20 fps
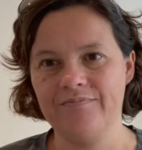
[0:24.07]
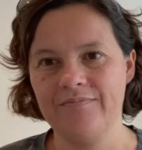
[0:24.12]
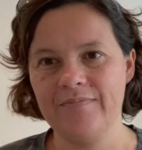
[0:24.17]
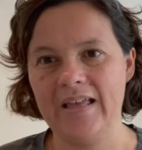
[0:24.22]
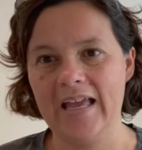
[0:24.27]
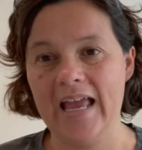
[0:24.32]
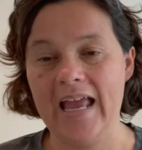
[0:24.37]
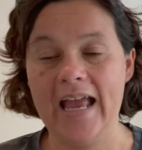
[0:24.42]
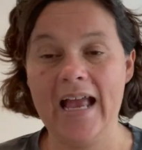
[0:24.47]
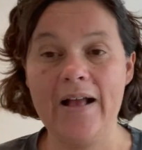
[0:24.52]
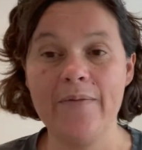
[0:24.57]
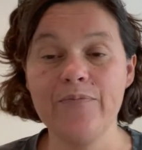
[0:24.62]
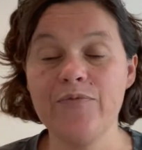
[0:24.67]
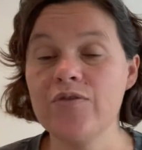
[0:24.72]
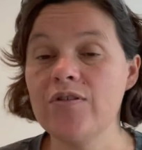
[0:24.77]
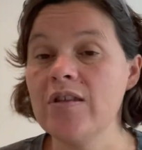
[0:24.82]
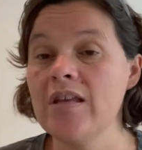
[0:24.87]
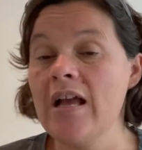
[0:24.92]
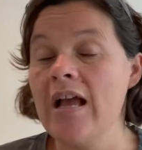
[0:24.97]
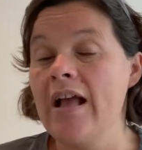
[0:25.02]

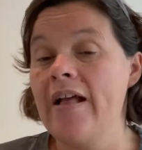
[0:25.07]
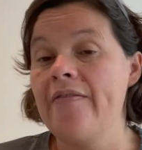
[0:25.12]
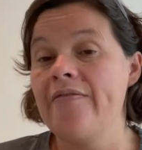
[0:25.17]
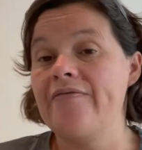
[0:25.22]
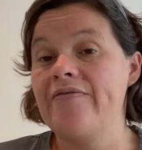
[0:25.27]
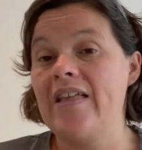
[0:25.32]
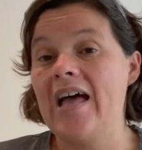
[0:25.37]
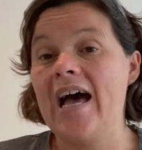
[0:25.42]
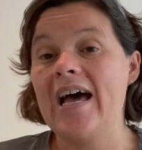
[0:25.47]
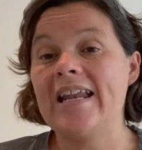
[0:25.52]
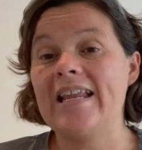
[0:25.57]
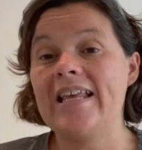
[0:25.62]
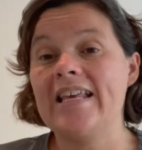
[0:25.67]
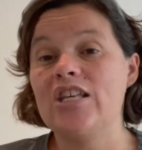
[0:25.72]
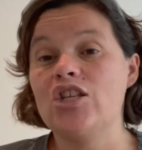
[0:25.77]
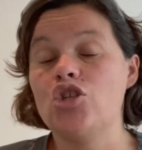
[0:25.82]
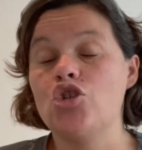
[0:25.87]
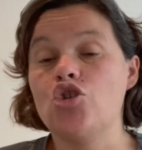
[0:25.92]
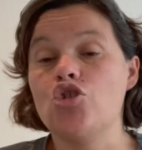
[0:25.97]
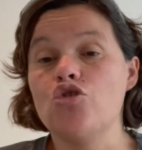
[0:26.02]
And that
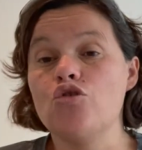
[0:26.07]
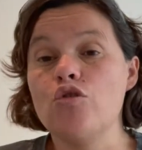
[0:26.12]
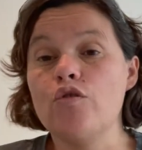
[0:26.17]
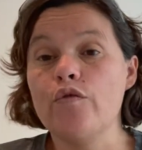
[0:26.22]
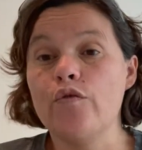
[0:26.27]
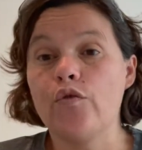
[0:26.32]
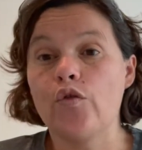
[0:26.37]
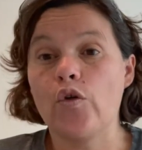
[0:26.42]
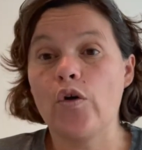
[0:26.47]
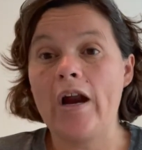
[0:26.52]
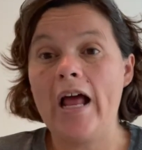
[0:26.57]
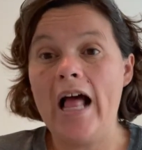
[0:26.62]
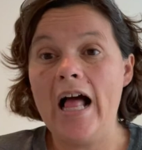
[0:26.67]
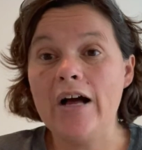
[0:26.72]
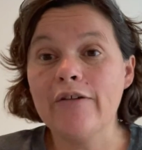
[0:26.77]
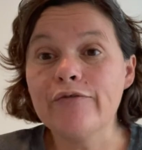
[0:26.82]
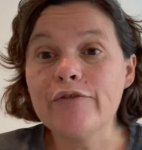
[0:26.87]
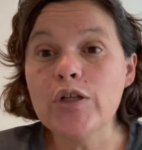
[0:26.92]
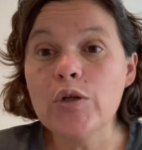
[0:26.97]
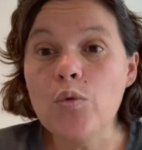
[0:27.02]
is true for
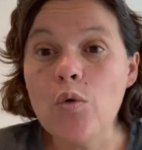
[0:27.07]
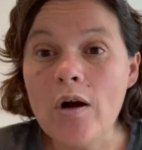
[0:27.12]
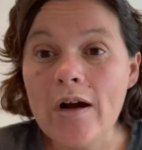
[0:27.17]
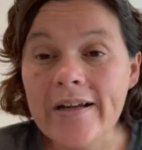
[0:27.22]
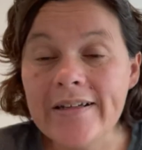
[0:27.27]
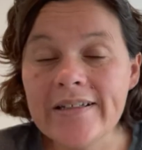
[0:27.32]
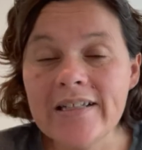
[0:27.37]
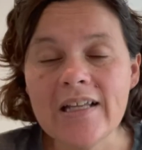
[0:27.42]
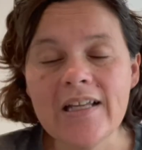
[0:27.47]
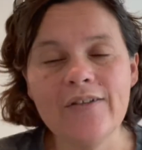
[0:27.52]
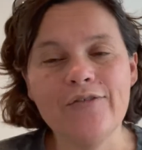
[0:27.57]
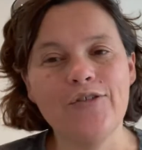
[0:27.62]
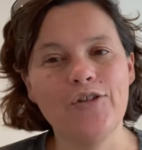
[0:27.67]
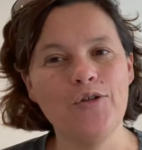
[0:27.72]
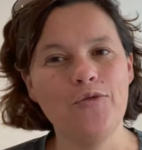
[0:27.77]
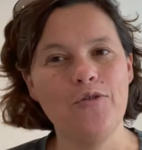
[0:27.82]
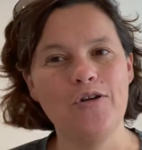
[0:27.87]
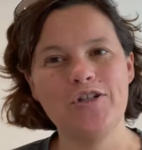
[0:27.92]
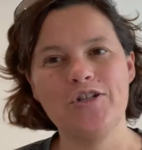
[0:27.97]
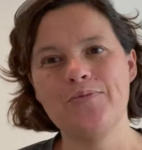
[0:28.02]
everyone if
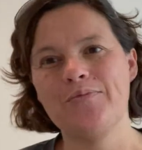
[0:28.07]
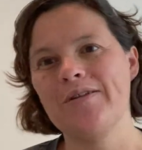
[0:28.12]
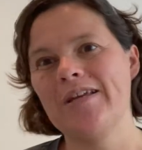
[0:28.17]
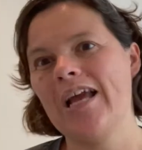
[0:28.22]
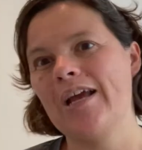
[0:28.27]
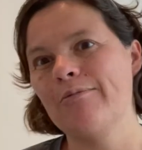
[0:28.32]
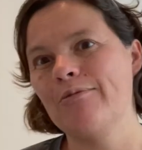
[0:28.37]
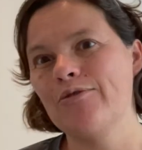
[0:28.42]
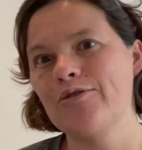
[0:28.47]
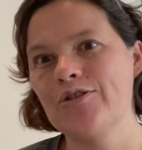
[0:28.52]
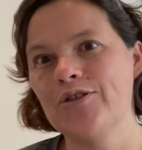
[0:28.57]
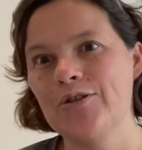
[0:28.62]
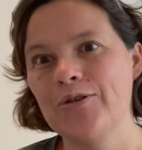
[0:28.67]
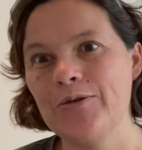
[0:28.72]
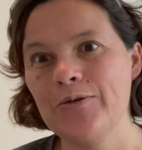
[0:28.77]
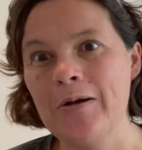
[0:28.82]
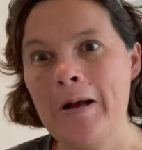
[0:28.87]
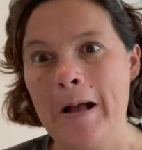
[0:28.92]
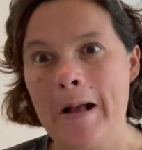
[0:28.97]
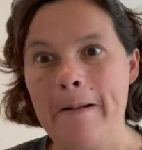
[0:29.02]
you want to be able
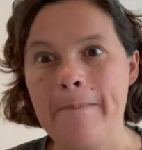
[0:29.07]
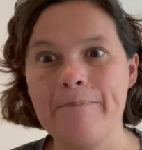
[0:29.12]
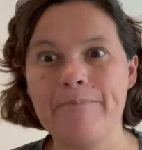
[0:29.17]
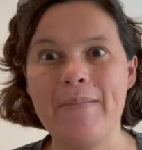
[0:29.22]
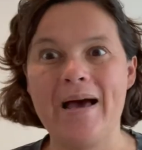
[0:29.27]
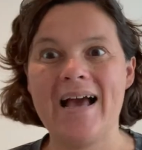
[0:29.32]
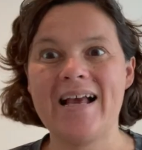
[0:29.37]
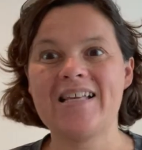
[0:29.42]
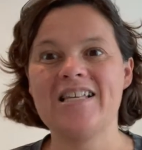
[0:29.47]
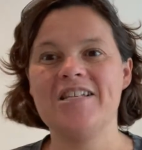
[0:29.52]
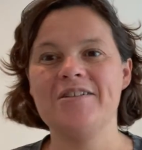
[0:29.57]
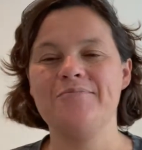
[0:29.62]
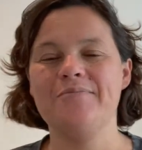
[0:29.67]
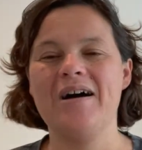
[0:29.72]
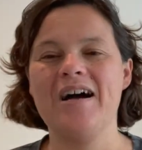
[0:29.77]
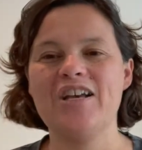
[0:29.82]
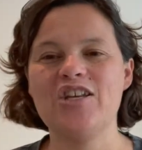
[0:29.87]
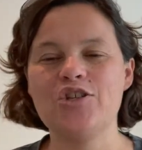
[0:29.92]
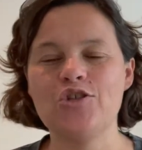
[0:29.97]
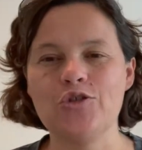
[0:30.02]
to
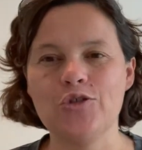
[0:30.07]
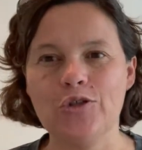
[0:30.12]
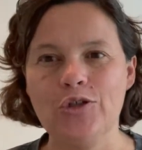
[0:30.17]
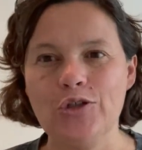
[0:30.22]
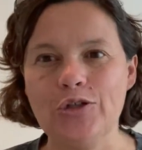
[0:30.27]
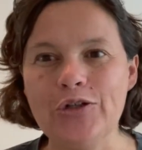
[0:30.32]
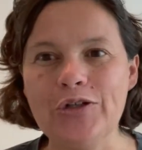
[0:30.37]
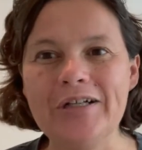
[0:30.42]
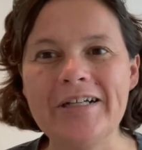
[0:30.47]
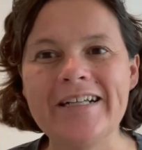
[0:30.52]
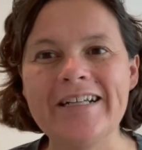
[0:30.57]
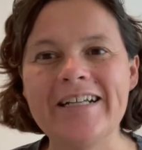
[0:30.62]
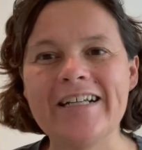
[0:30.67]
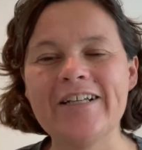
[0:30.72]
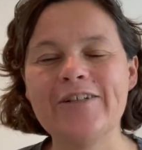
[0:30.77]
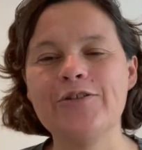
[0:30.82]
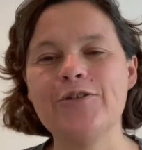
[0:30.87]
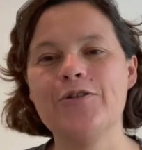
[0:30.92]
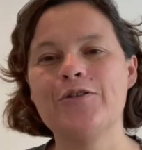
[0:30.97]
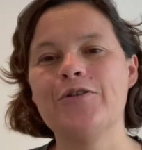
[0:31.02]
maximize your
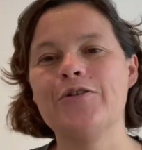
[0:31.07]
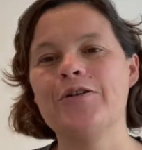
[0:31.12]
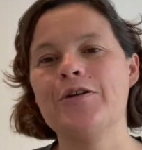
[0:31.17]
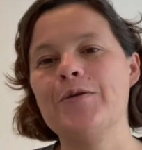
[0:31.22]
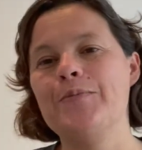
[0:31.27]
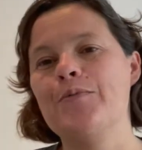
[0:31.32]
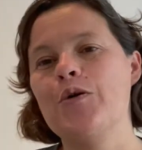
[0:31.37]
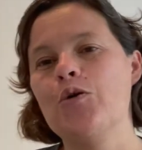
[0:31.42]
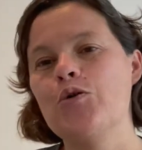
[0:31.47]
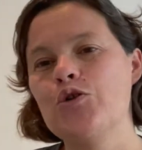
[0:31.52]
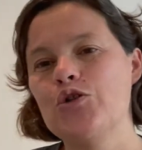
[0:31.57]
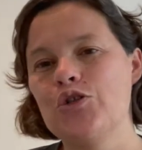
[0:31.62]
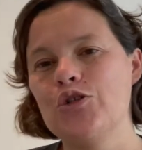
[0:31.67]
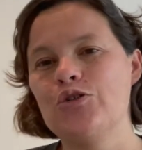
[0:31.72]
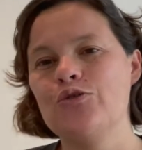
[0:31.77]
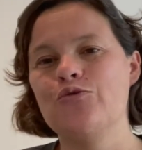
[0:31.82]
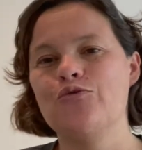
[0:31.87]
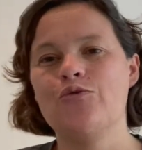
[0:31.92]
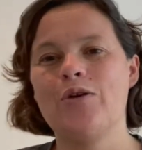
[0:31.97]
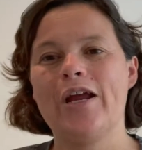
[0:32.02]
learning, your
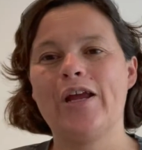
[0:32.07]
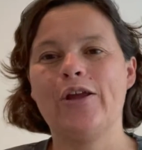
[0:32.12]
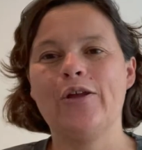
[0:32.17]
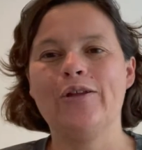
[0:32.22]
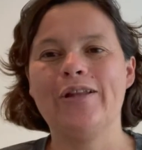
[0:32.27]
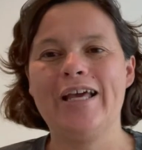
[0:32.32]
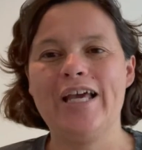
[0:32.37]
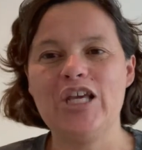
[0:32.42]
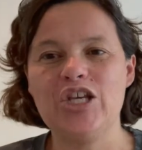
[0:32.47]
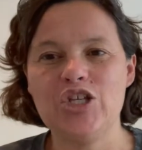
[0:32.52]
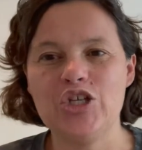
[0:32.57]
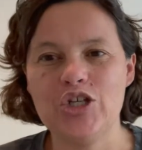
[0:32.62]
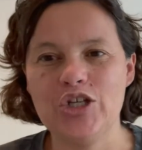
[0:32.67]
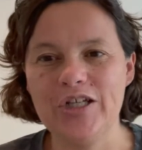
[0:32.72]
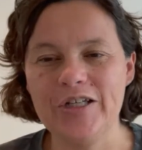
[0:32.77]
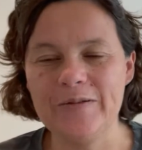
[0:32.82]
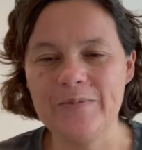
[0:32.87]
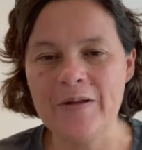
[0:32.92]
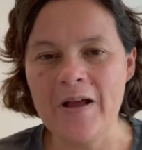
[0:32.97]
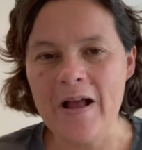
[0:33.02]
emotion
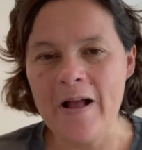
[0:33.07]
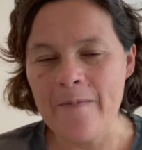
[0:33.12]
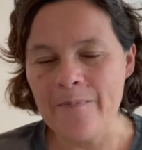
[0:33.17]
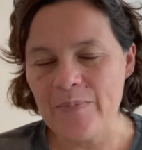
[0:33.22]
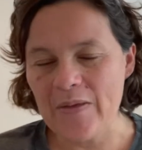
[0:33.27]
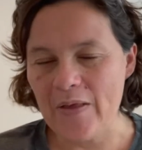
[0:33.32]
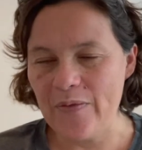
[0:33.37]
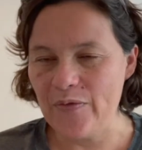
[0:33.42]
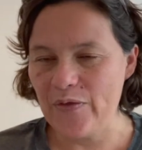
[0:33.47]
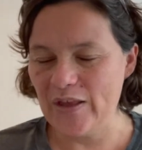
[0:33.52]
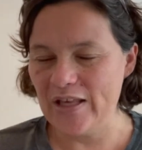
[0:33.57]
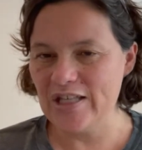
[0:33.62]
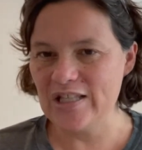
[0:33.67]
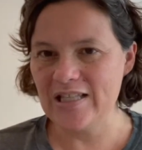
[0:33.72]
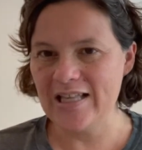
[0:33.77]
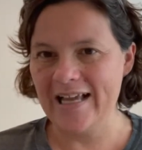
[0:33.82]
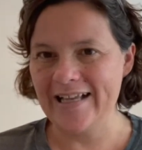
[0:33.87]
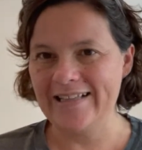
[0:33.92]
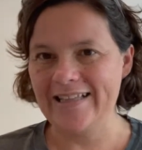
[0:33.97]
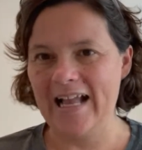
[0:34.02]
regulation, and things
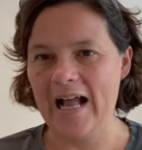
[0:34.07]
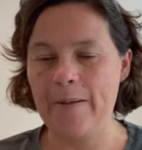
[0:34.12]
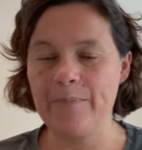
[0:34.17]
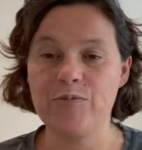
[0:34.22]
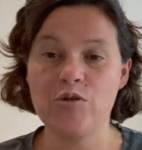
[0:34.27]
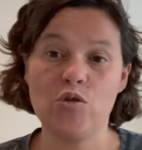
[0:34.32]
like that.